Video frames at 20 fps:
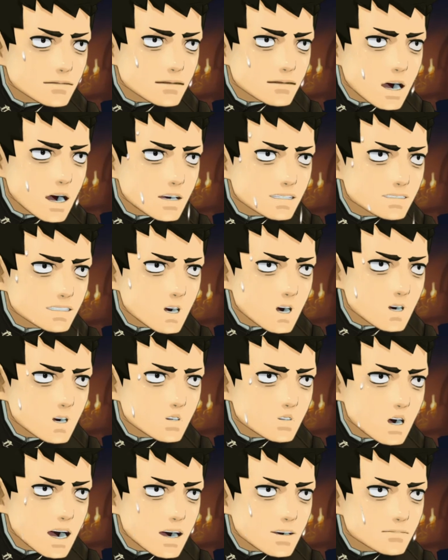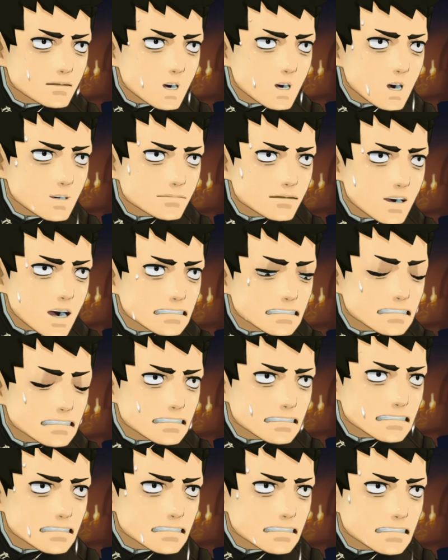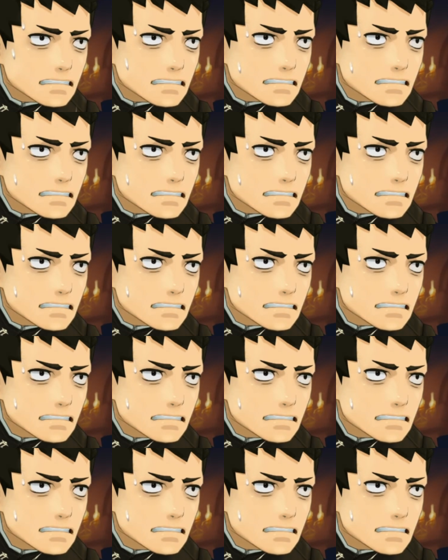That's one way of putting it. The other